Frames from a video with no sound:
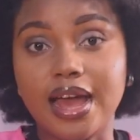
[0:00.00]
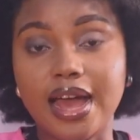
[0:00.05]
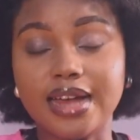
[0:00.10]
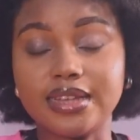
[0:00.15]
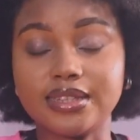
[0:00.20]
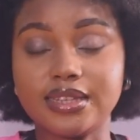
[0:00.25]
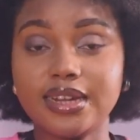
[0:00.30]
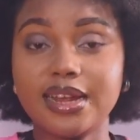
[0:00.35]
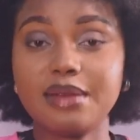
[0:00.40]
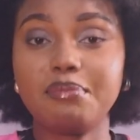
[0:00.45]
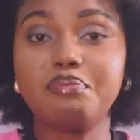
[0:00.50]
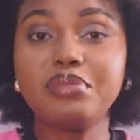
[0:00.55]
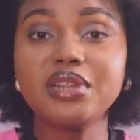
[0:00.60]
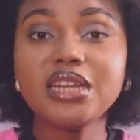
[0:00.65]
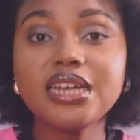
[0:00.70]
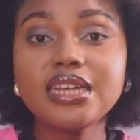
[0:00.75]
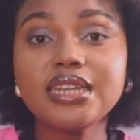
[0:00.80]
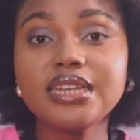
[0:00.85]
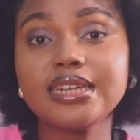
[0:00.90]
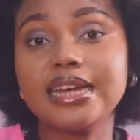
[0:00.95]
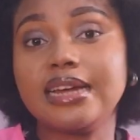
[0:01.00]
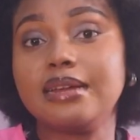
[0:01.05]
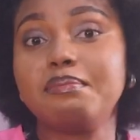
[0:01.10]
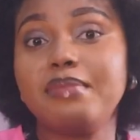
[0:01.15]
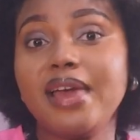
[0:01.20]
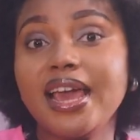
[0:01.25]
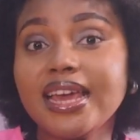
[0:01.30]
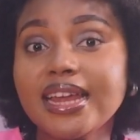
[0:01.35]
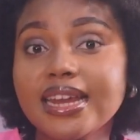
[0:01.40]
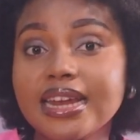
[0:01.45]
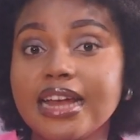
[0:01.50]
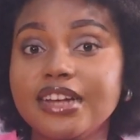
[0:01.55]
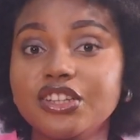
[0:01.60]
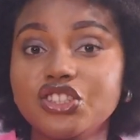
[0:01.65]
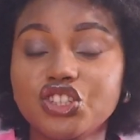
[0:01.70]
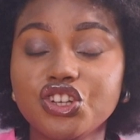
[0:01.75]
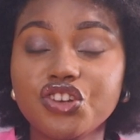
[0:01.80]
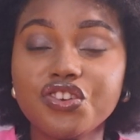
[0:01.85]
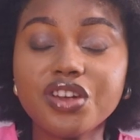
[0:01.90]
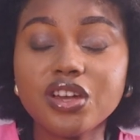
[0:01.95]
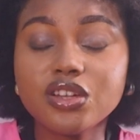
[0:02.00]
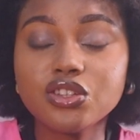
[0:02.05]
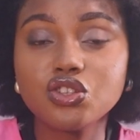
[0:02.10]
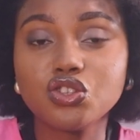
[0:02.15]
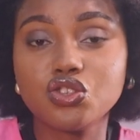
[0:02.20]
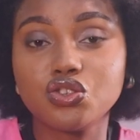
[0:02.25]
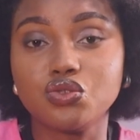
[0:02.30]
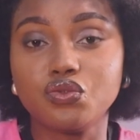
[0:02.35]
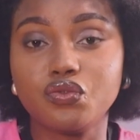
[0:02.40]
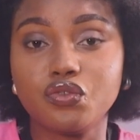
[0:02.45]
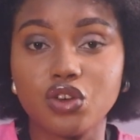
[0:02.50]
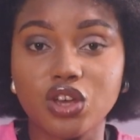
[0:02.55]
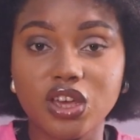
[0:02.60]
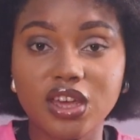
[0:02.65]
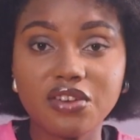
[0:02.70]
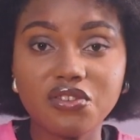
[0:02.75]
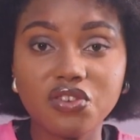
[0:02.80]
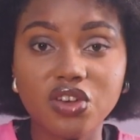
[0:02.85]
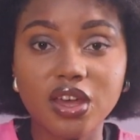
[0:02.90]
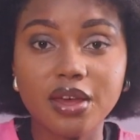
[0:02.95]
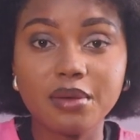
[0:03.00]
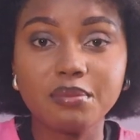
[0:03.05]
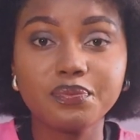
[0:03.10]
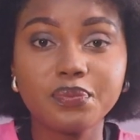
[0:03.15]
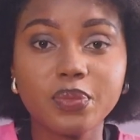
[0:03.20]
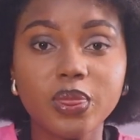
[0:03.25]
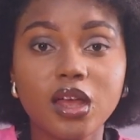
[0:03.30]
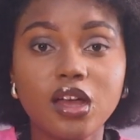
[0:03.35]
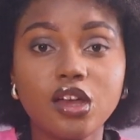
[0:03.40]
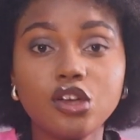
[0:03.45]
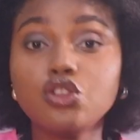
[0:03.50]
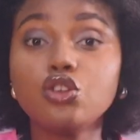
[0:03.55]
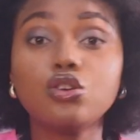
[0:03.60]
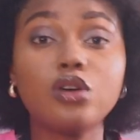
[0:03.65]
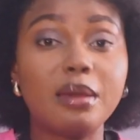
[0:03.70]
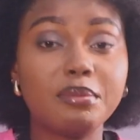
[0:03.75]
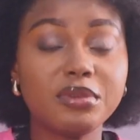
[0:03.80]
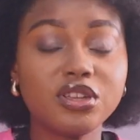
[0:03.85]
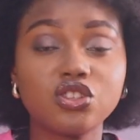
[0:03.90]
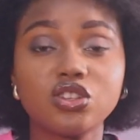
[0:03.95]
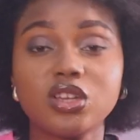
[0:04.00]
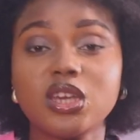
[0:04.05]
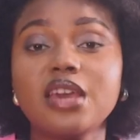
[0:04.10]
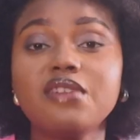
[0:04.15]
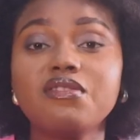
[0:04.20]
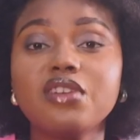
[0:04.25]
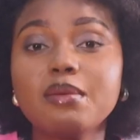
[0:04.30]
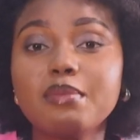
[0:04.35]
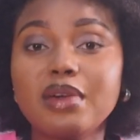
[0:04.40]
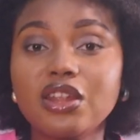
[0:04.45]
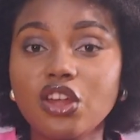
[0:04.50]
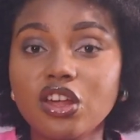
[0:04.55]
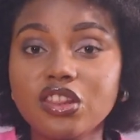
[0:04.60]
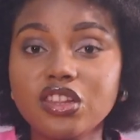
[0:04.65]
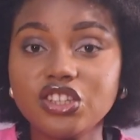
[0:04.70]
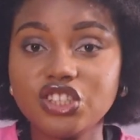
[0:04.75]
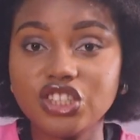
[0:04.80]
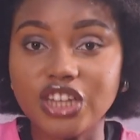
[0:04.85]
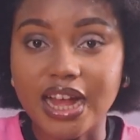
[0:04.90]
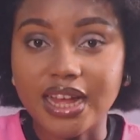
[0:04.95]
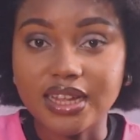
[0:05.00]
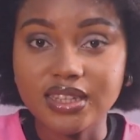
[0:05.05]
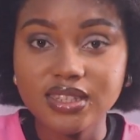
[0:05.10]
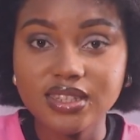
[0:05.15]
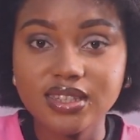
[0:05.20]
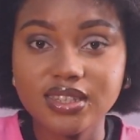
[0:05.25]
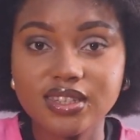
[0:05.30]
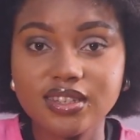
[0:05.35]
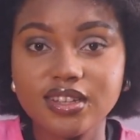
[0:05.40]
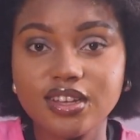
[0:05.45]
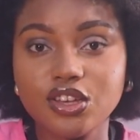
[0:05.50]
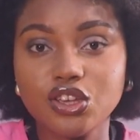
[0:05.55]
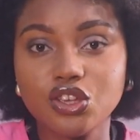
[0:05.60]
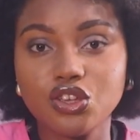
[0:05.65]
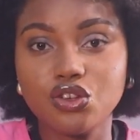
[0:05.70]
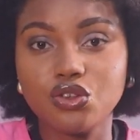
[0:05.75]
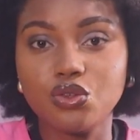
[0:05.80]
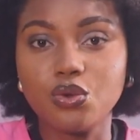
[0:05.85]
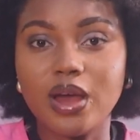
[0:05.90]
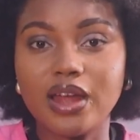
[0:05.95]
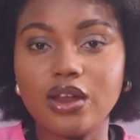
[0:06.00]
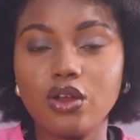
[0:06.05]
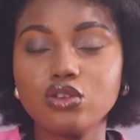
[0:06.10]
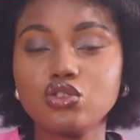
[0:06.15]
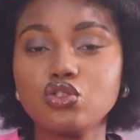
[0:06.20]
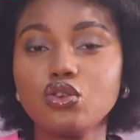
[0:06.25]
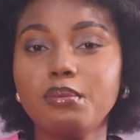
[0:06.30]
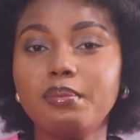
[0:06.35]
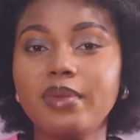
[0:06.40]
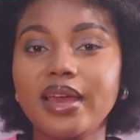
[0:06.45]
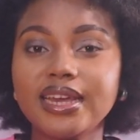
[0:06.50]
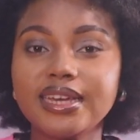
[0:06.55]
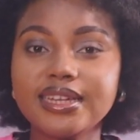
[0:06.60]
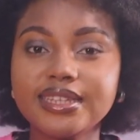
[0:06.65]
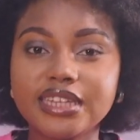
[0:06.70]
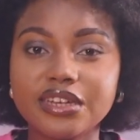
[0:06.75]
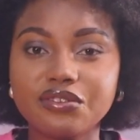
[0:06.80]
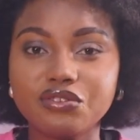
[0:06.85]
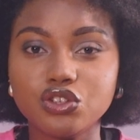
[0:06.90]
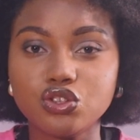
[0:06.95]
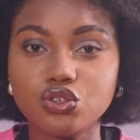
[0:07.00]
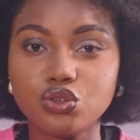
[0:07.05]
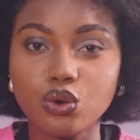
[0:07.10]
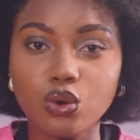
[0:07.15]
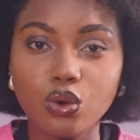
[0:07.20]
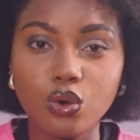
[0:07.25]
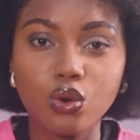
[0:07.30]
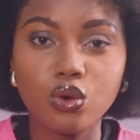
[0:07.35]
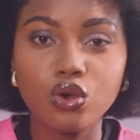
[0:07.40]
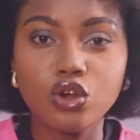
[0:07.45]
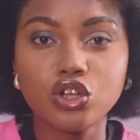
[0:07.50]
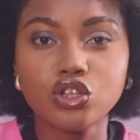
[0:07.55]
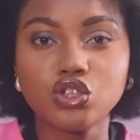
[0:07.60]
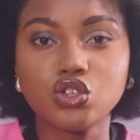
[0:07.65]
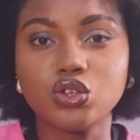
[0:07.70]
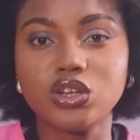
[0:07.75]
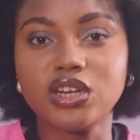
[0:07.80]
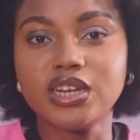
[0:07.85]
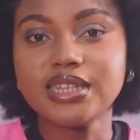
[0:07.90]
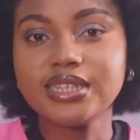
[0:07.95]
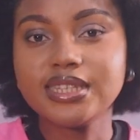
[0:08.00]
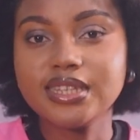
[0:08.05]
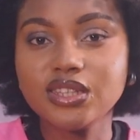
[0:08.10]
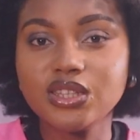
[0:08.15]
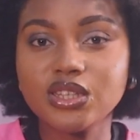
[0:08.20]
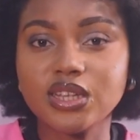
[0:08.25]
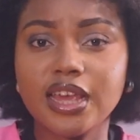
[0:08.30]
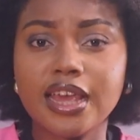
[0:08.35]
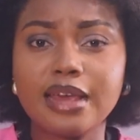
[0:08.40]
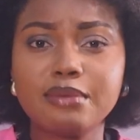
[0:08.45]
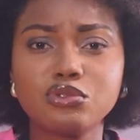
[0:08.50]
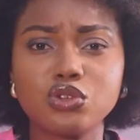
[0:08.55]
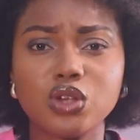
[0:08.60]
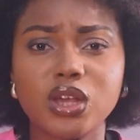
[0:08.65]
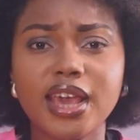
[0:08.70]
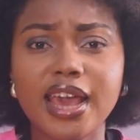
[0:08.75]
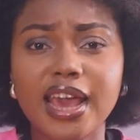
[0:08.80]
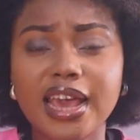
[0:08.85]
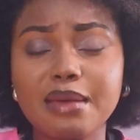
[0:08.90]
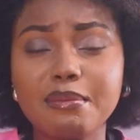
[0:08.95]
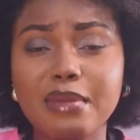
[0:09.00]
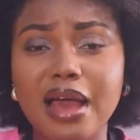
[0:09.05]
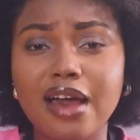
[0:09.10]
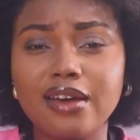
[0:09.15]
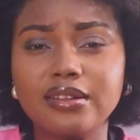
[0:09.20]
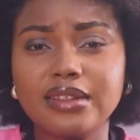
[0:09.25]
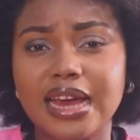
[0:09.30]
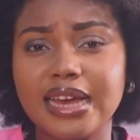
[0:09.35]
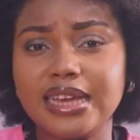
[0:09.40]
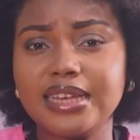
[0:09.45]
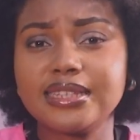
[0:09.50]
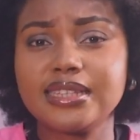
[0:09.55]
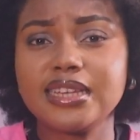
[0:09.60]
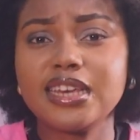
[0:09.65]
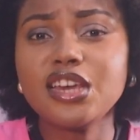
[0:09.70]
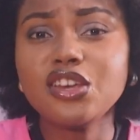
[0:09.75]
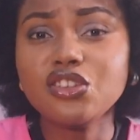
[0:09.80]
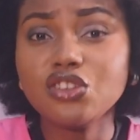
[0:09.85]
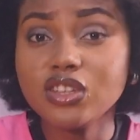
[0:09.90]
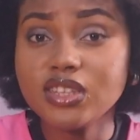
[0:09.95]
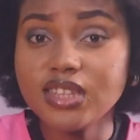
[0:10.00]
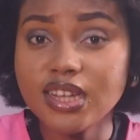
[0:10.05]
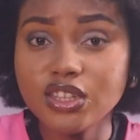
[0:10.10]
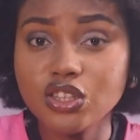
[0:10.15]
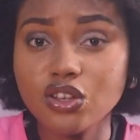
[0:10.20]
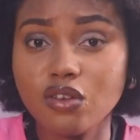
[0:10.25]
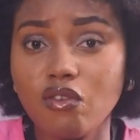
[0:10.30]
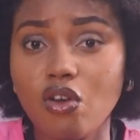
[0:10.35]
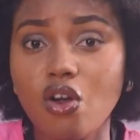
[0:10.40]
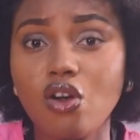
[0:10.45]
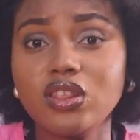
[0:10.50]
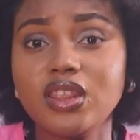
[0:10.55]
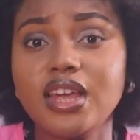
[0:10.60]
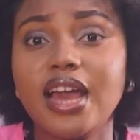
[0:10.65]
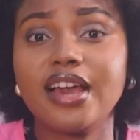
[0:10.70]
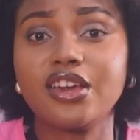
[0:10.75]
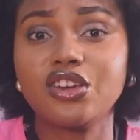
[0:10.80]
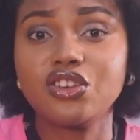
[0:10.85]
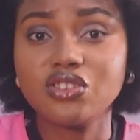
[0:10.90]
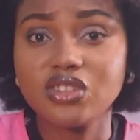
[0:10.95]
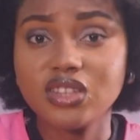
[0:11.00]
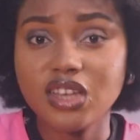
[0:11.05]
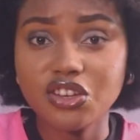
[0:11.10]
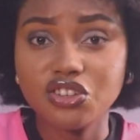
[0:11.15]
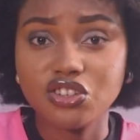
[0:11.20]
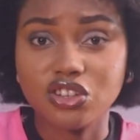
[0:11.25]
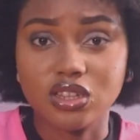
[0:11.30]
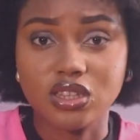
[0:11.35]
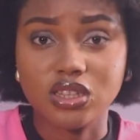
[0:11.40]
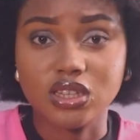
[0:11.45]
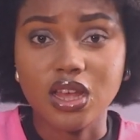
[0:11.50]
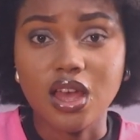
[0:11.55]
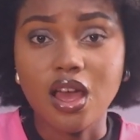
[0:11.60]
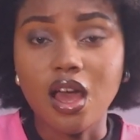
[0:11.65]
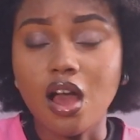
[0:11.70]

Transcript: And so they're pleading and begging Nigerians to forgive him, you know, I mean, to give him another chance. You know, and also begging Davido to listen to him, to hear him out, that he's innocent of all the accusations.